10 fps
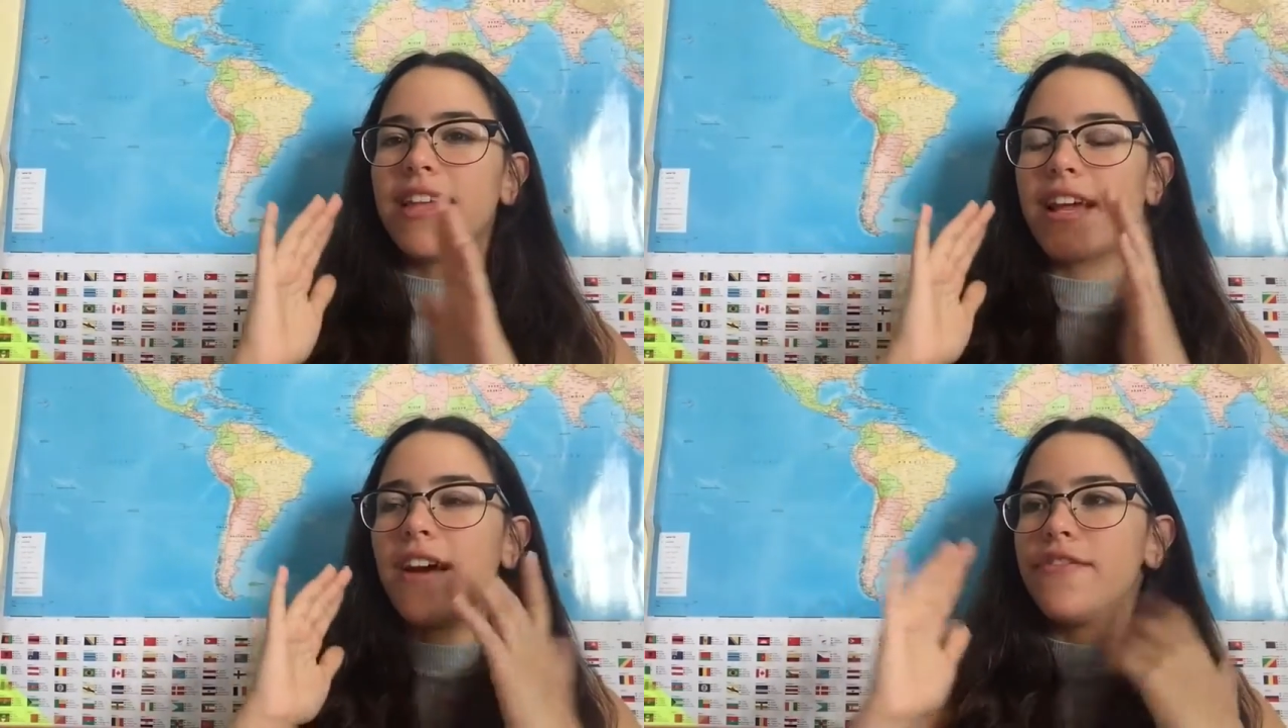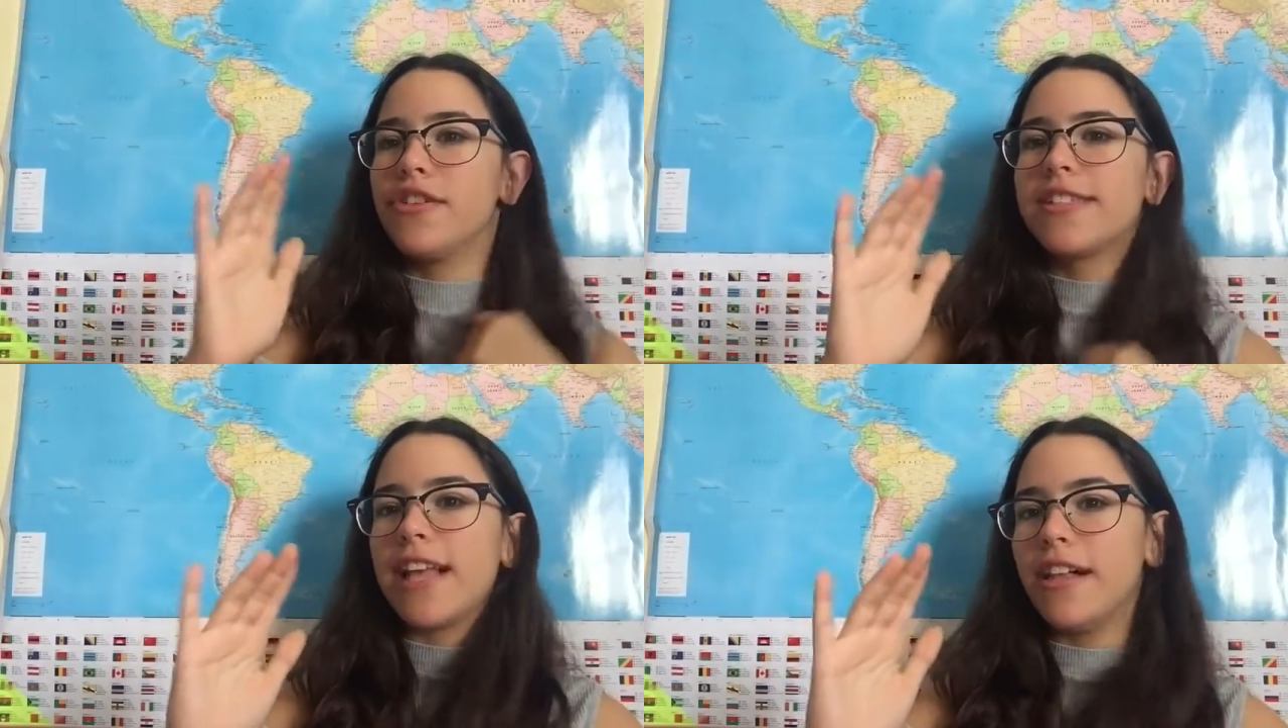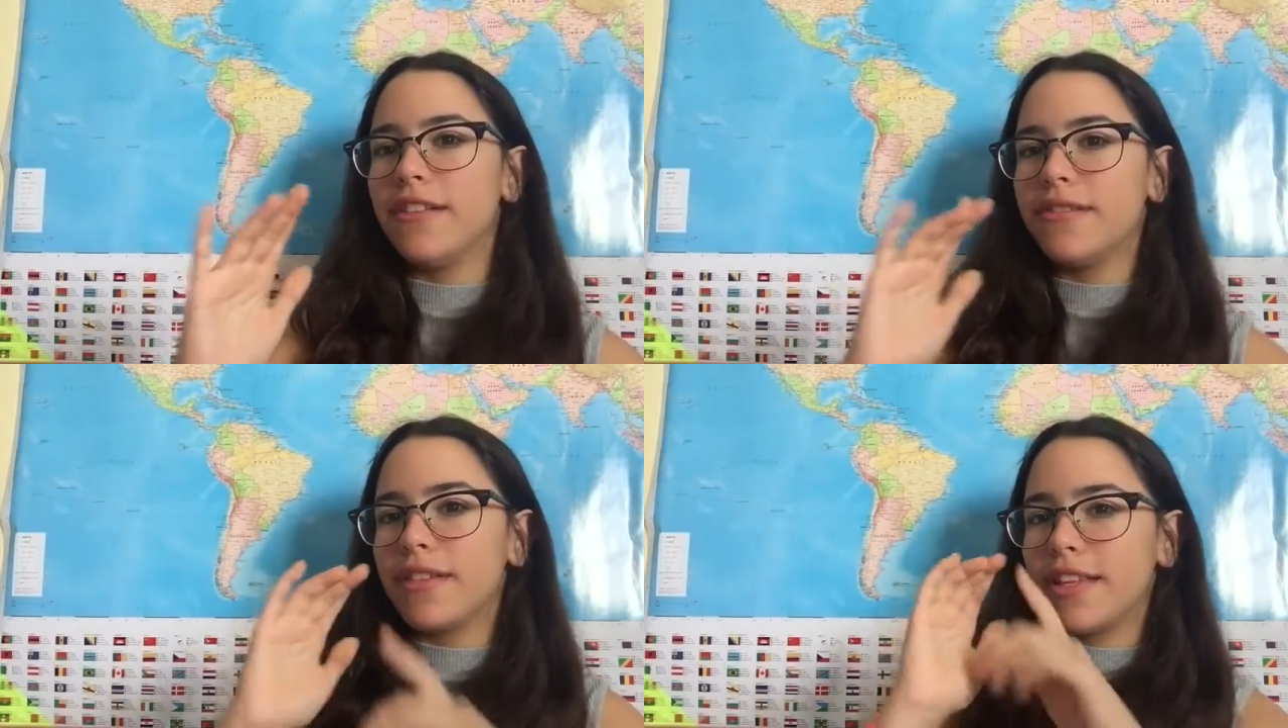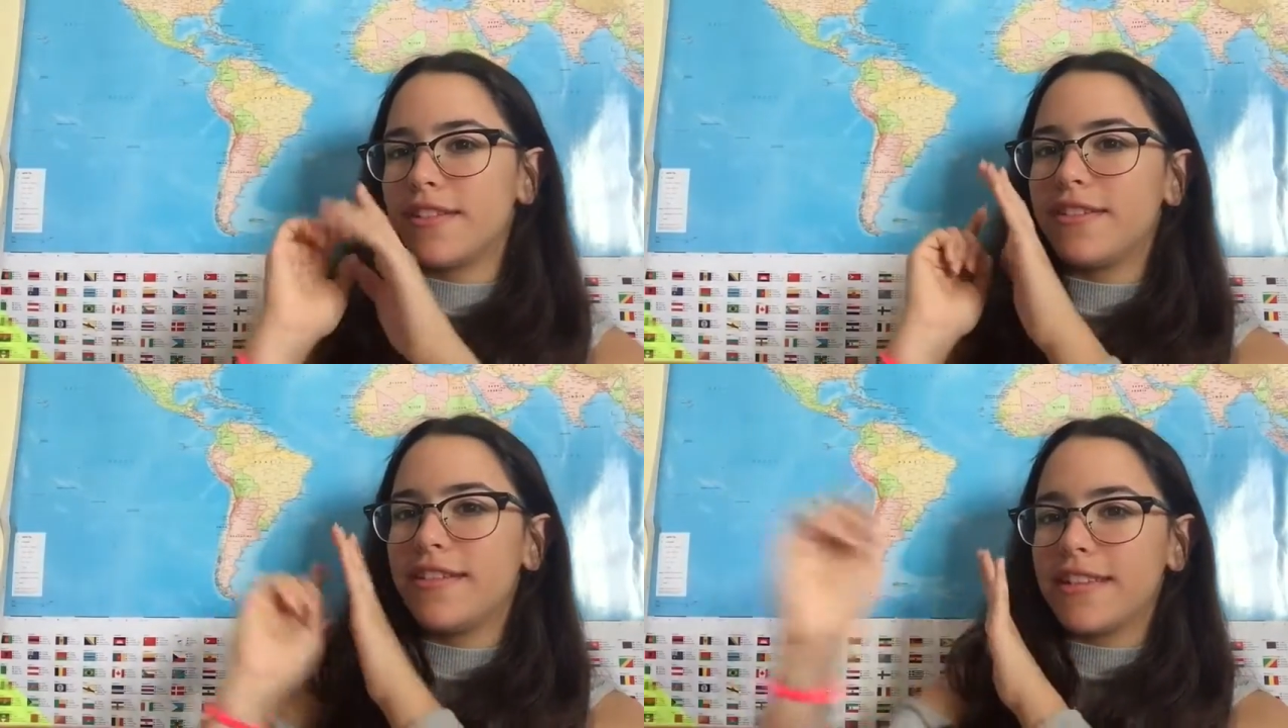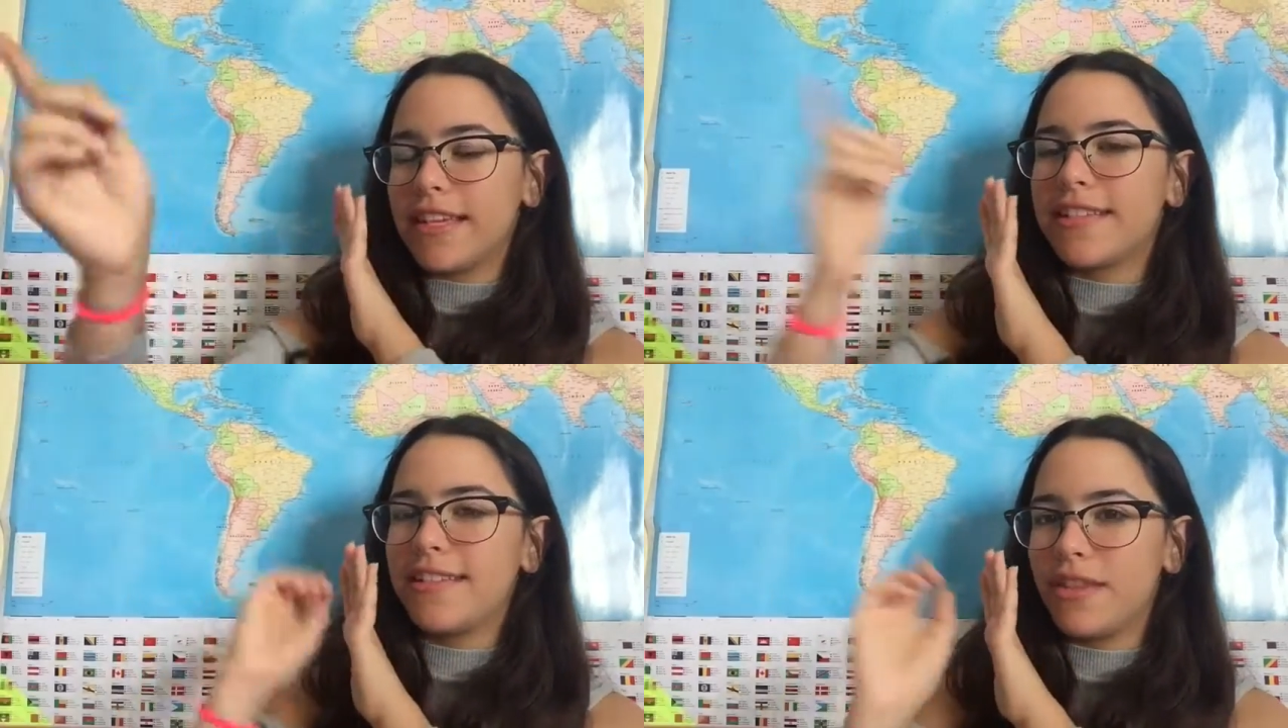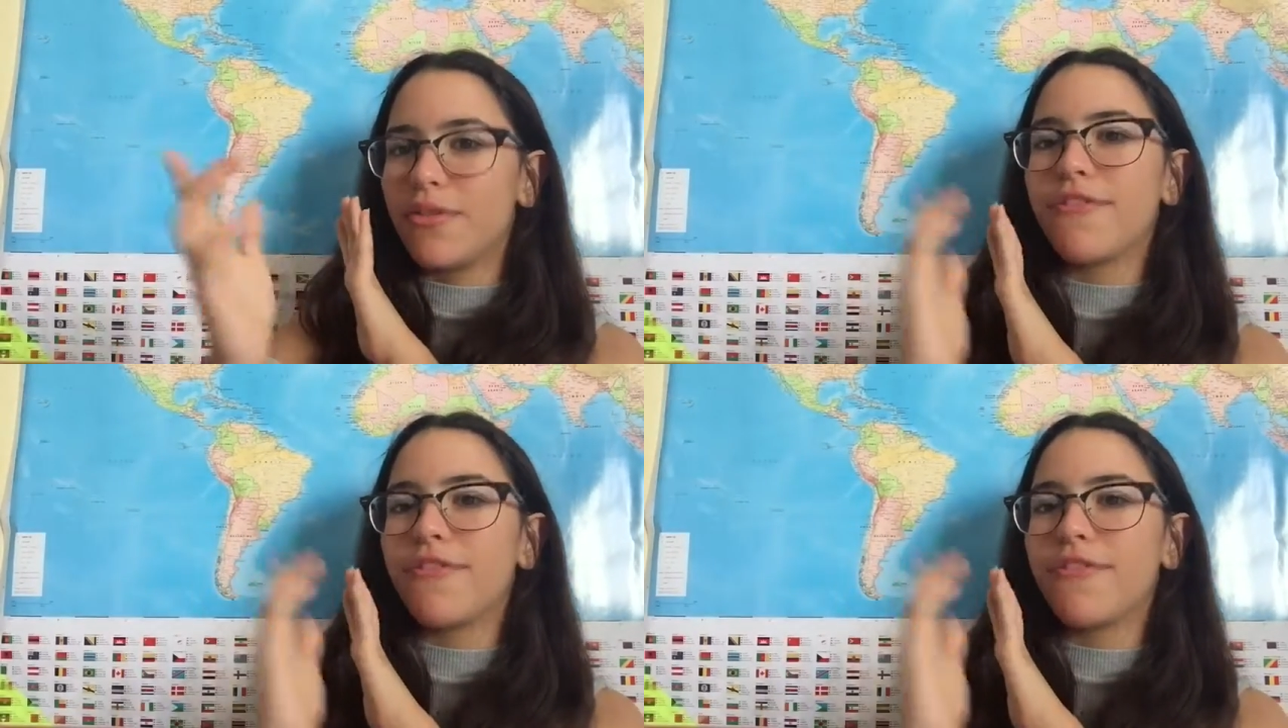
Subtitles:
like of yourself, because you can like see the